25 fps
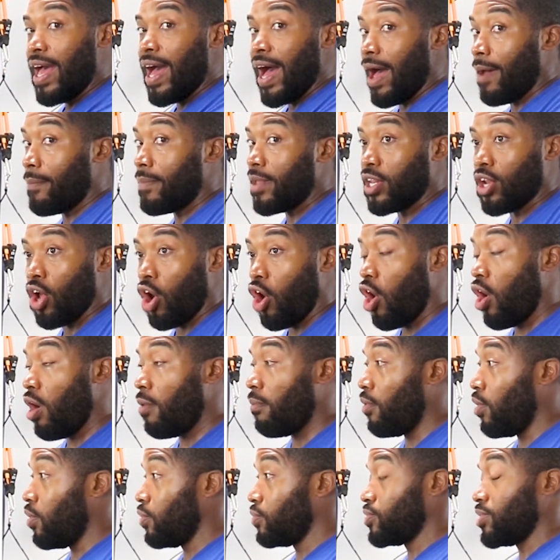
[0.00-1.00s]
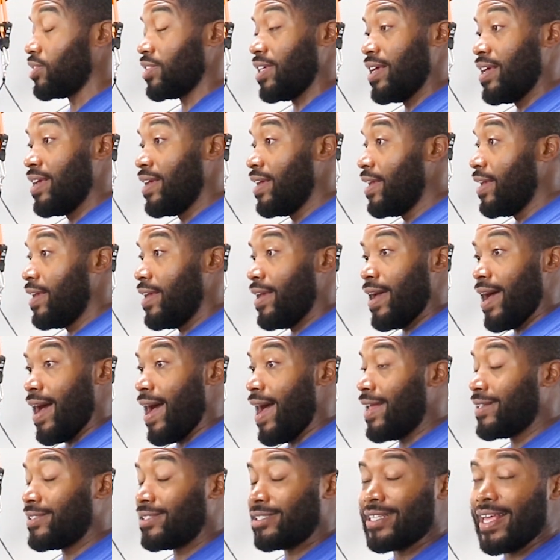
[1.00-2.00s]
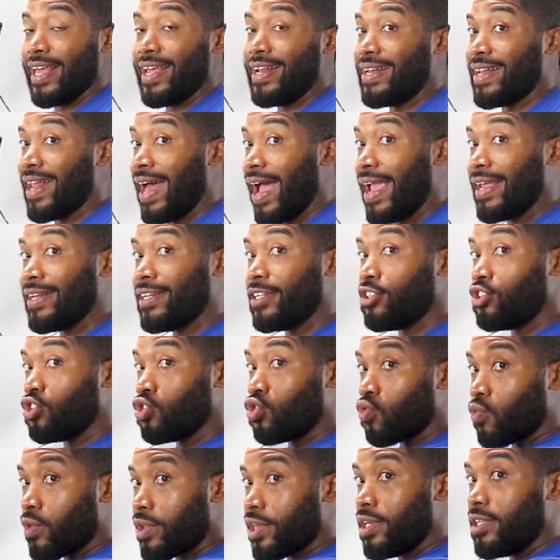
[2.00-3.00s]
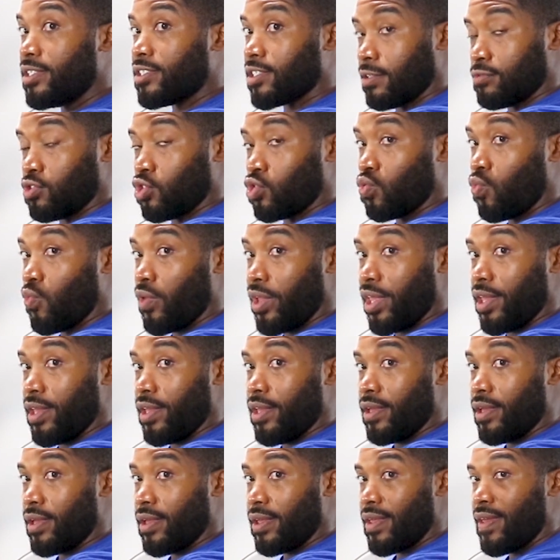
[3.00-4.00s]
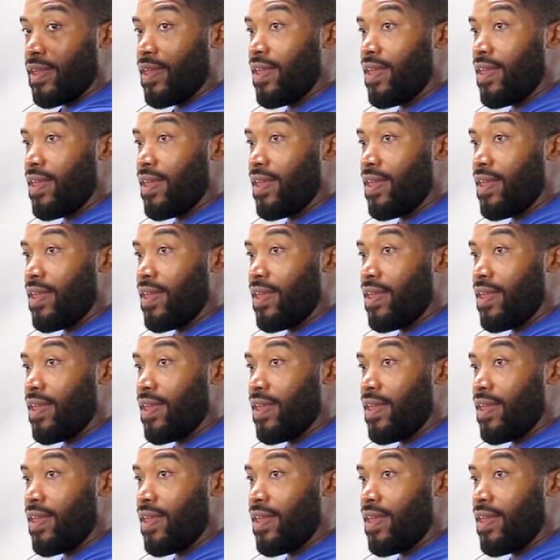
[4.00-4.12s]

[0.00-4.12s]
I mean, almost, I'd say 90 degrees of swing